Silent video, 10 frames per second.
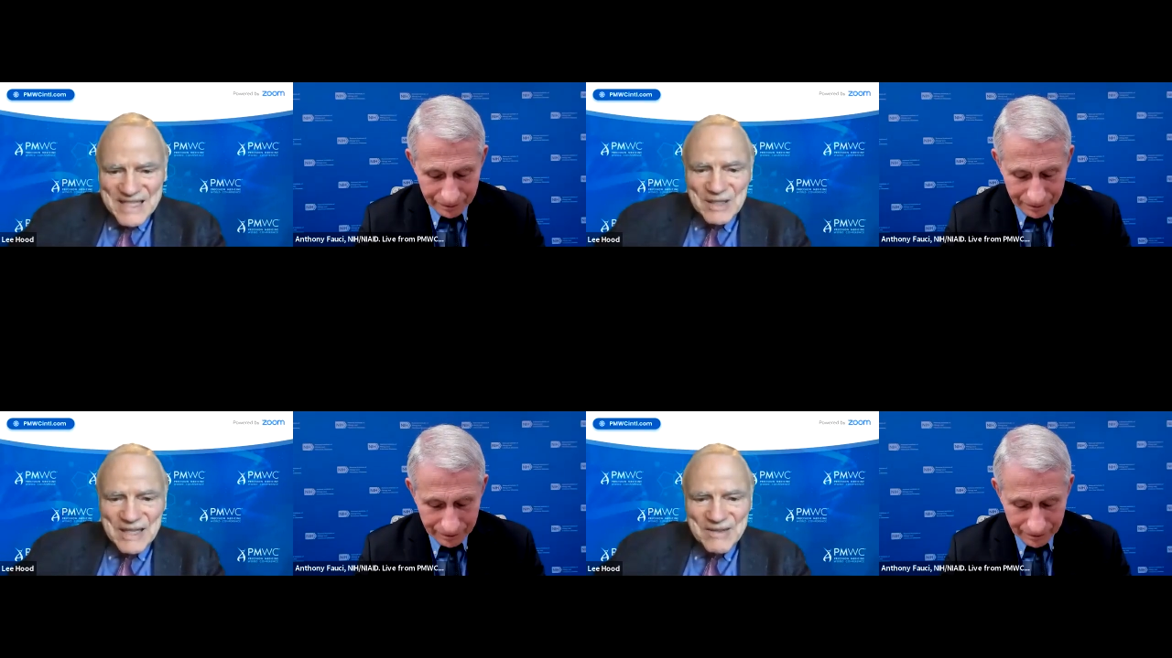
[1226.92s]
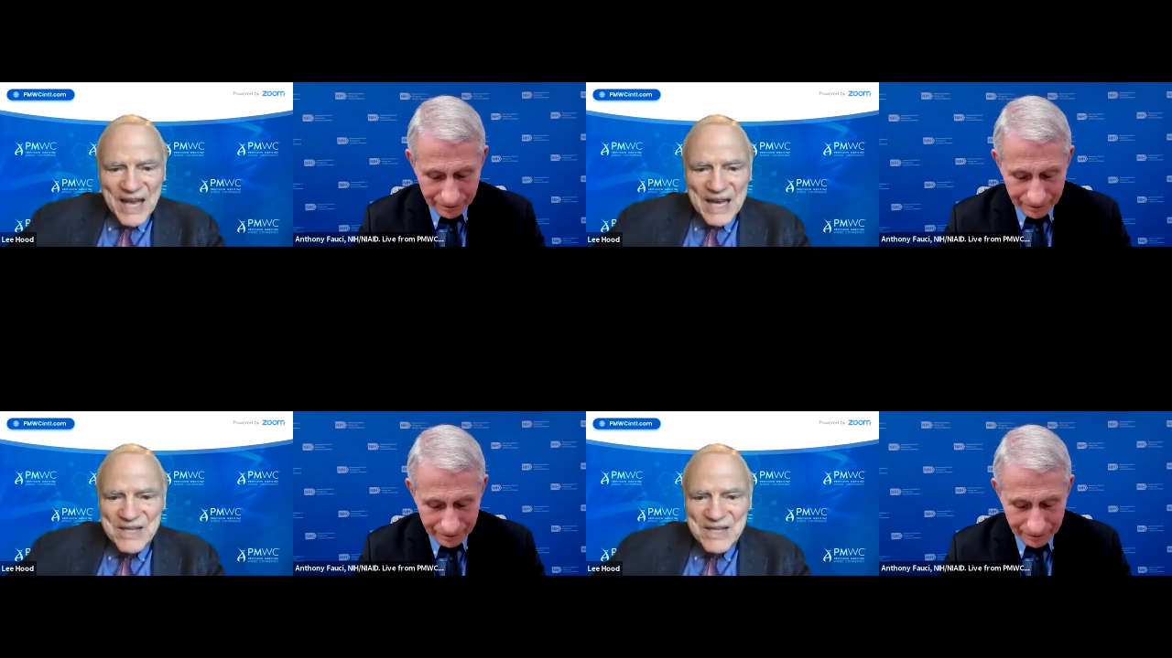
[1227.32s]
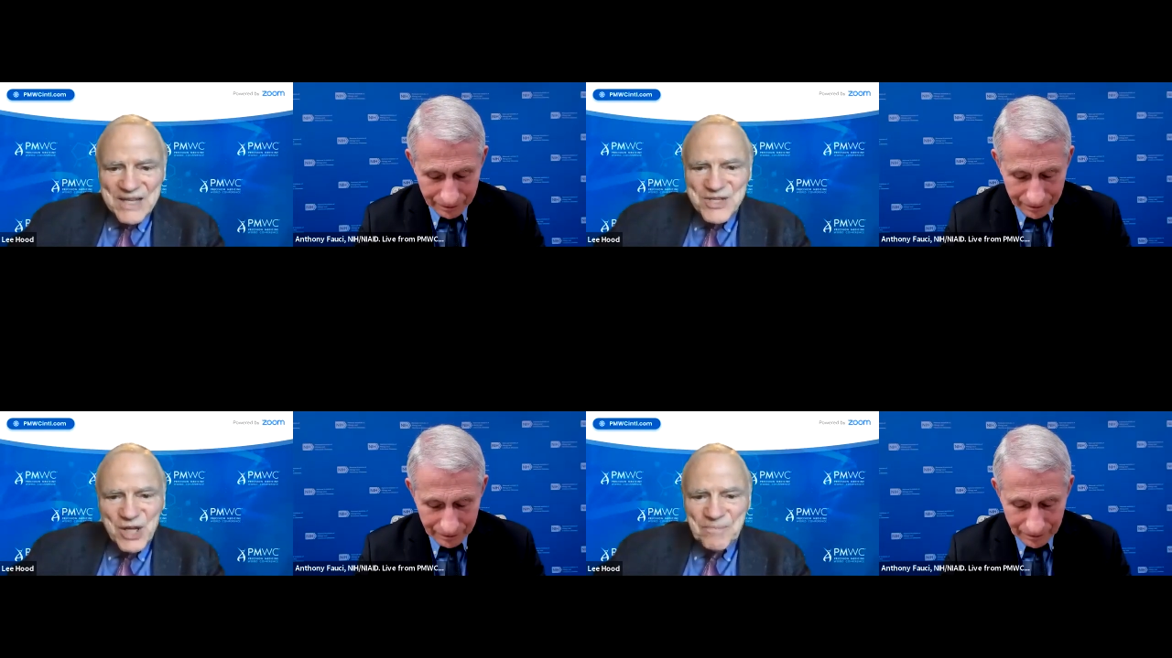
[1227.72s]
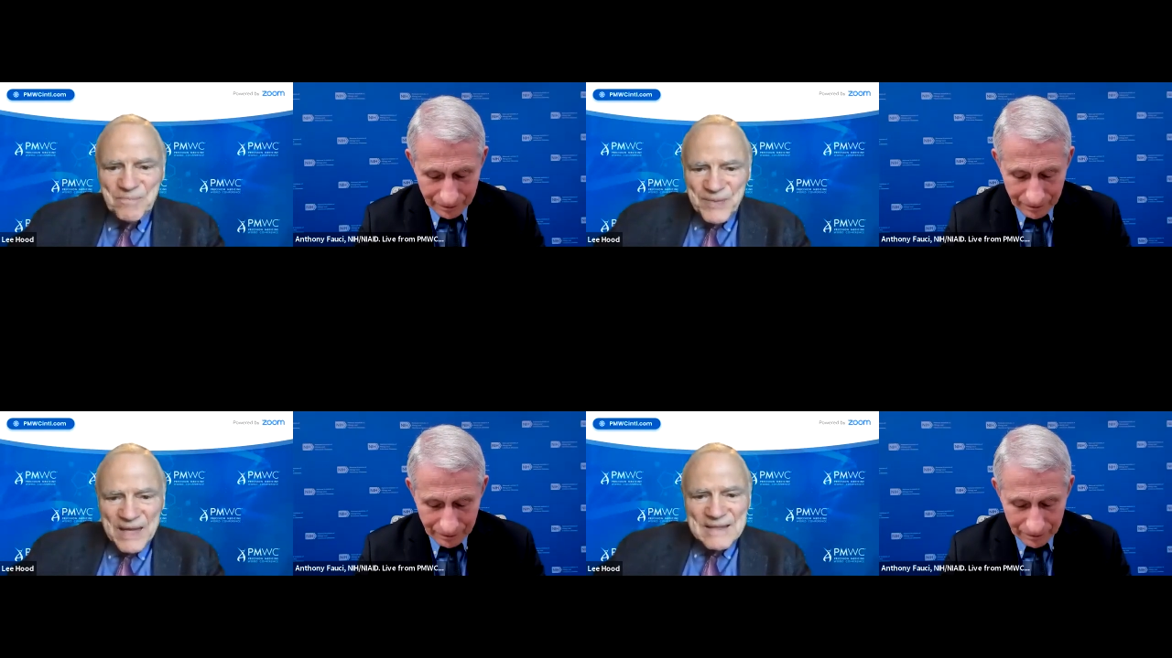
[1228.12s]
Speaker 1: infection
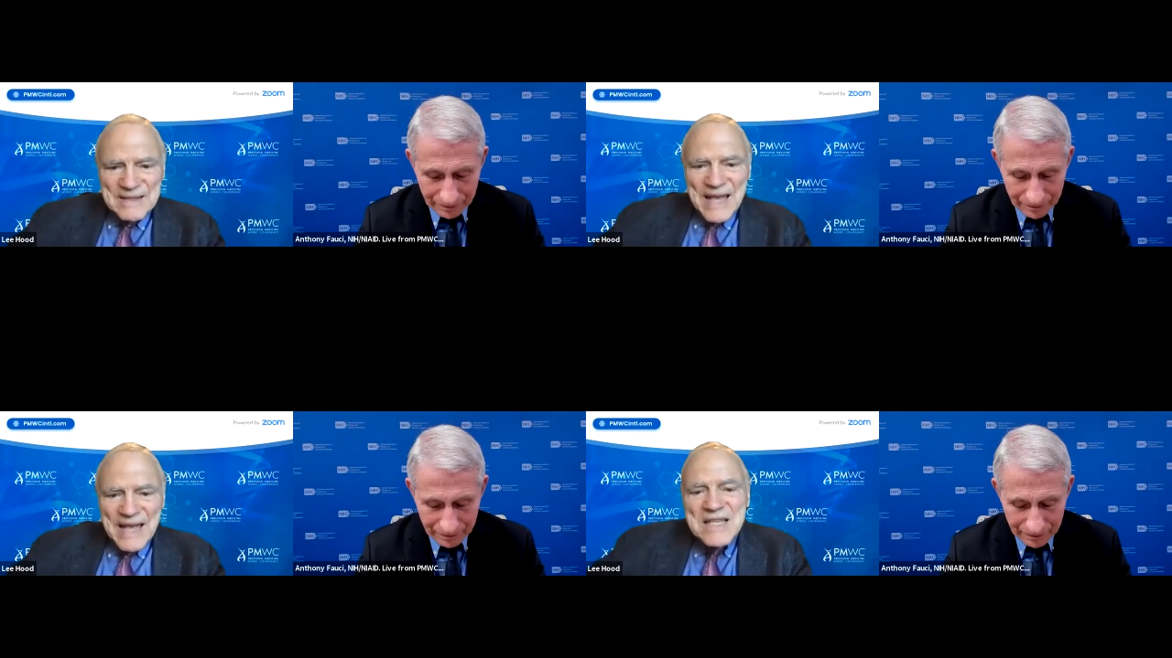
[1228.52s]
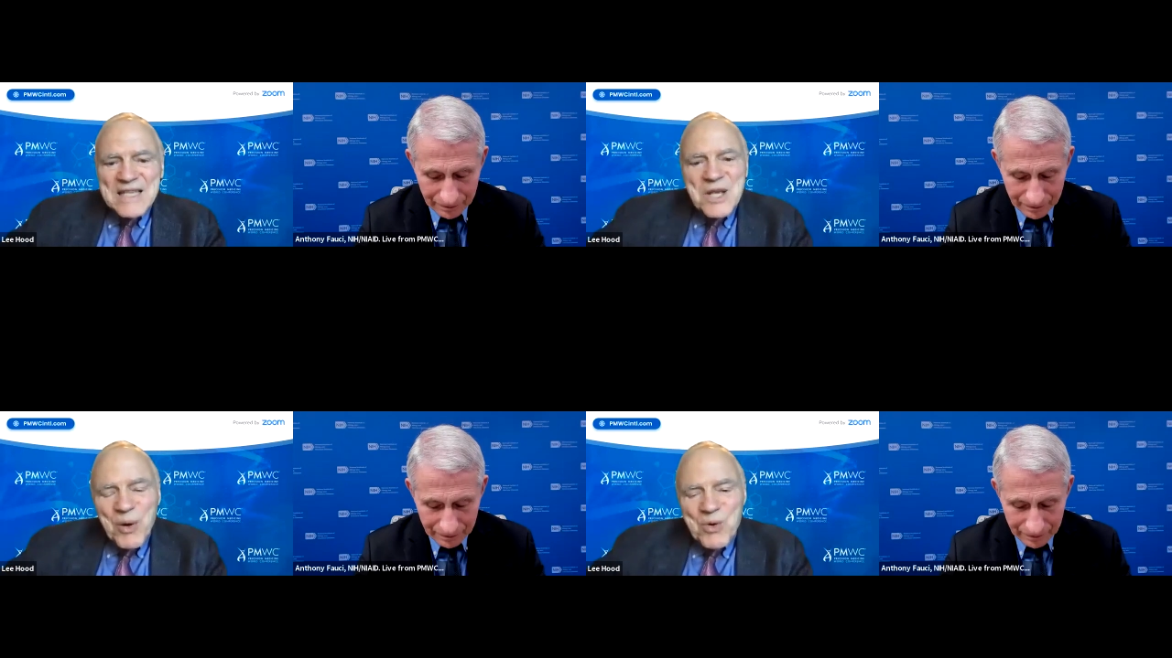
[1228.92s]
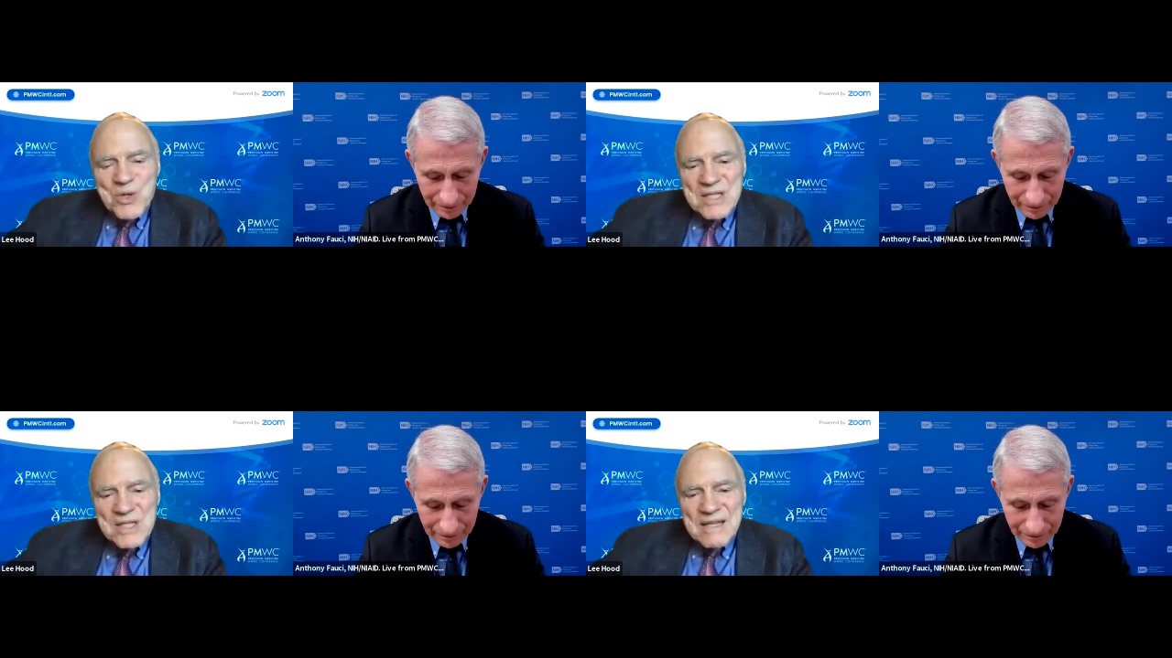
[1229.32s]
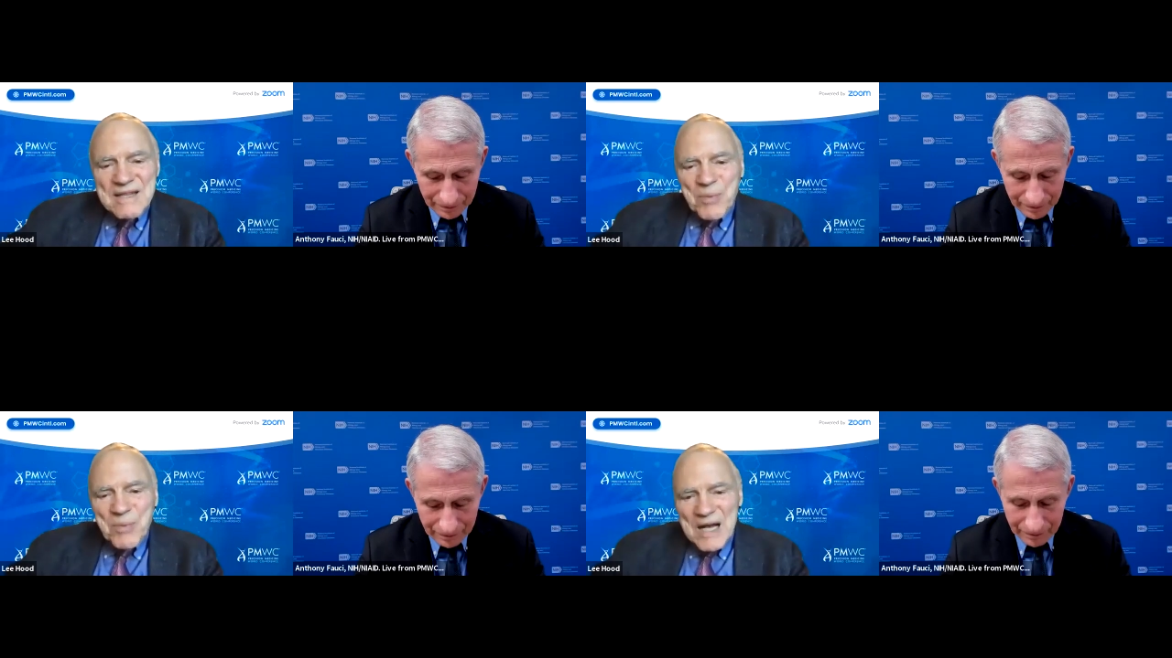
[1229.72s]
as opposed to the
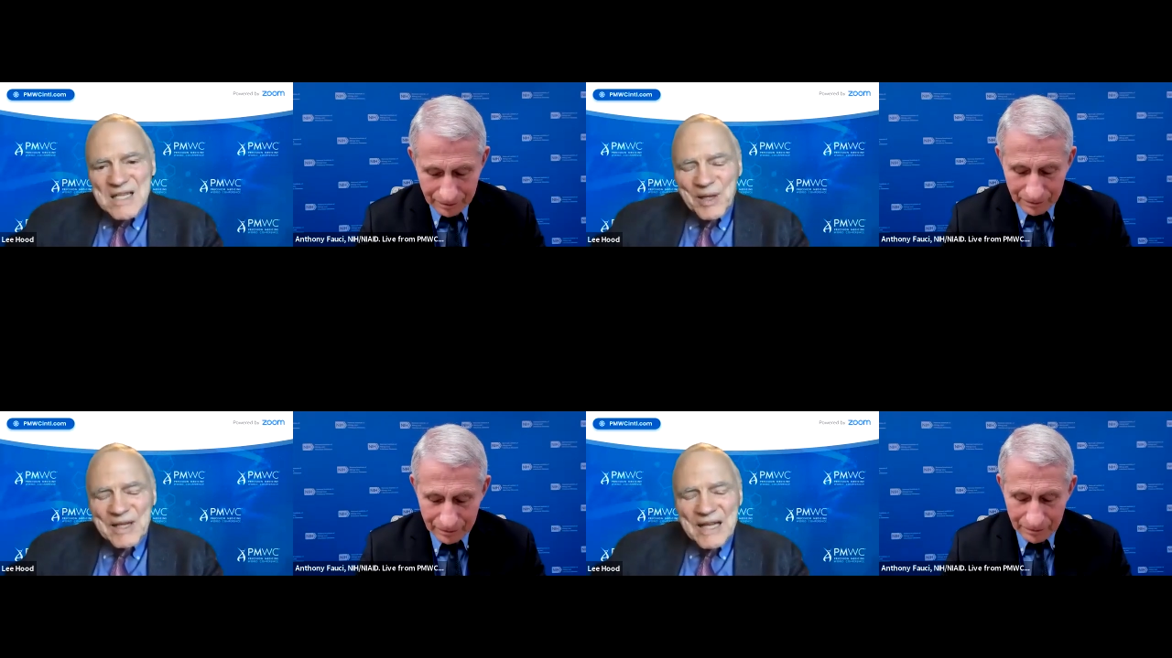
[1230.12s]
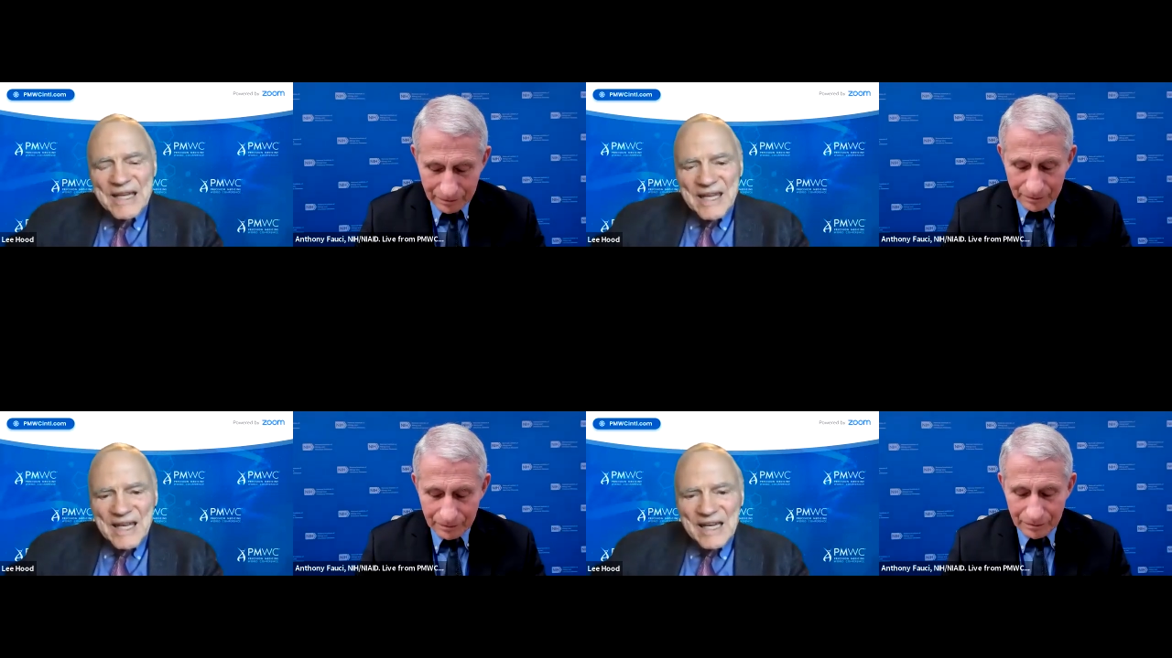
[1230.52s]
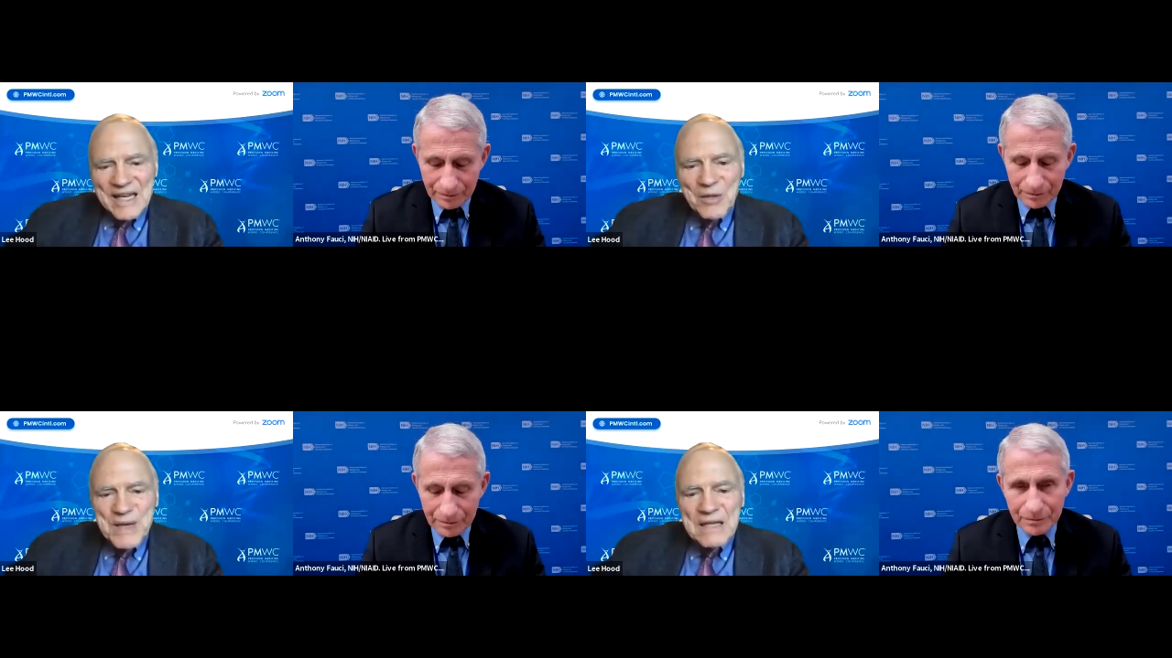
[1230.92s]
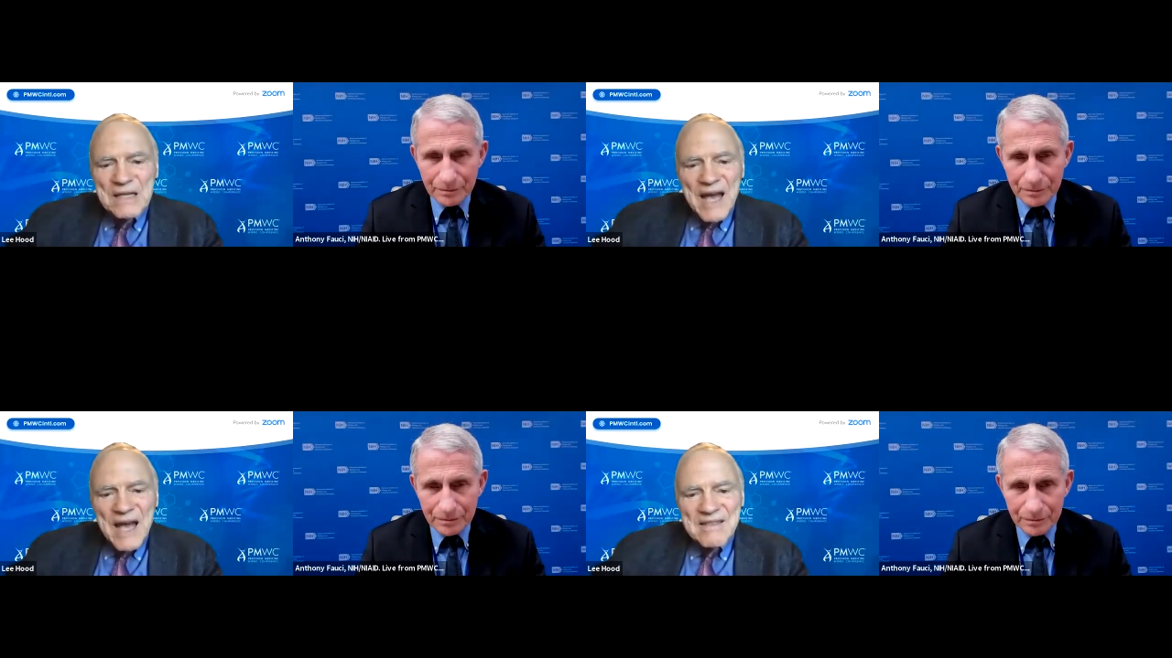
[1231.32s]
possibility it'll be
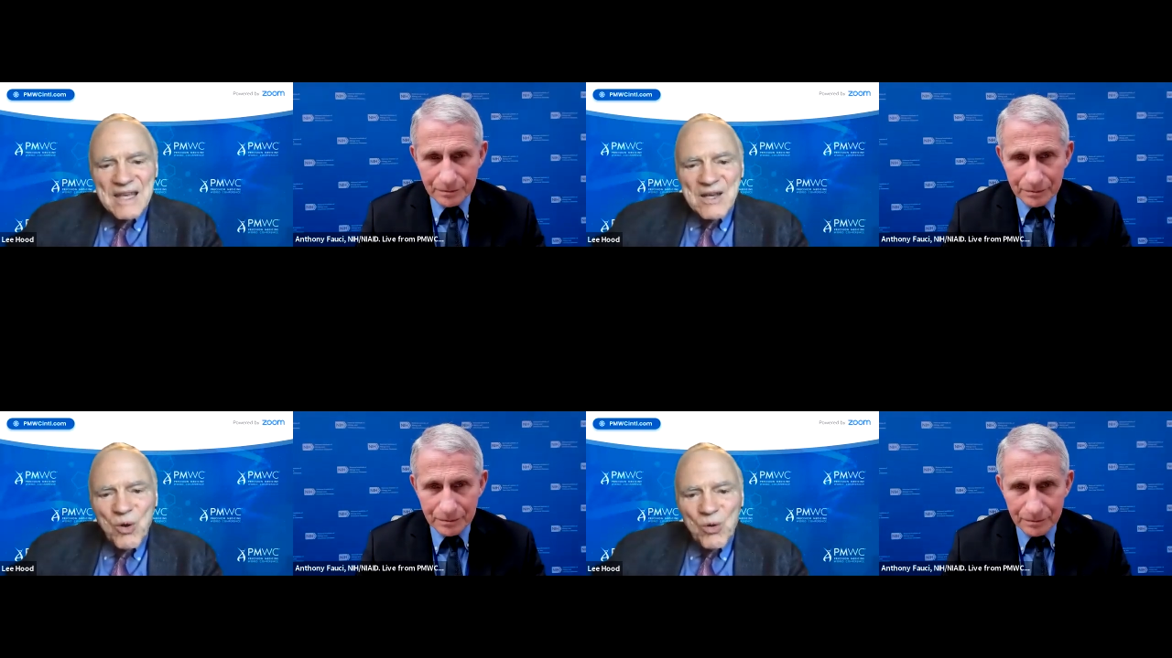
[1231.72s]
like the